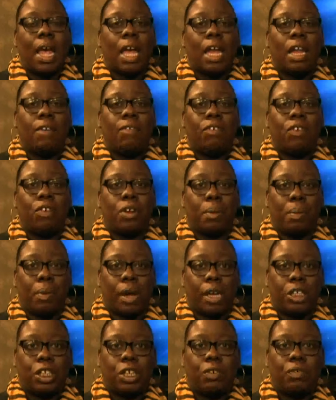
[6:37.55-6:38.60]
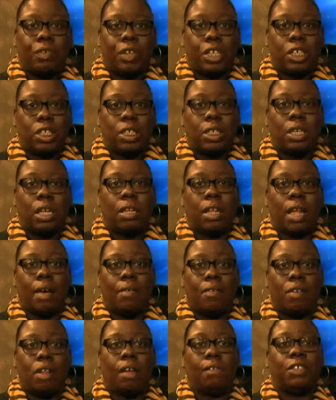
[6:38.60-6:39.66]
And if your depression reaches a
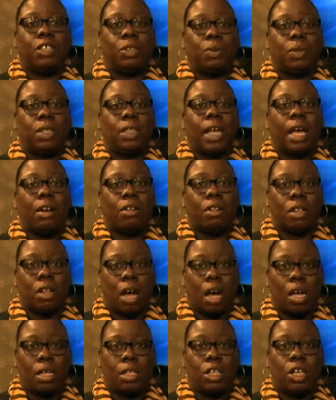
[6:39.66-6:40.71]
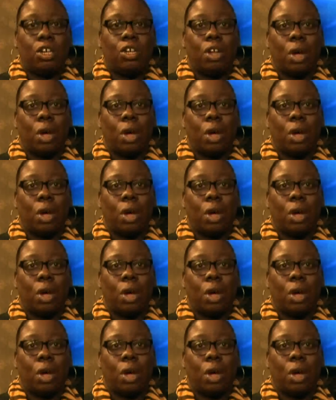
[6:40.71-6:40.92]
level of suicidal thoughts,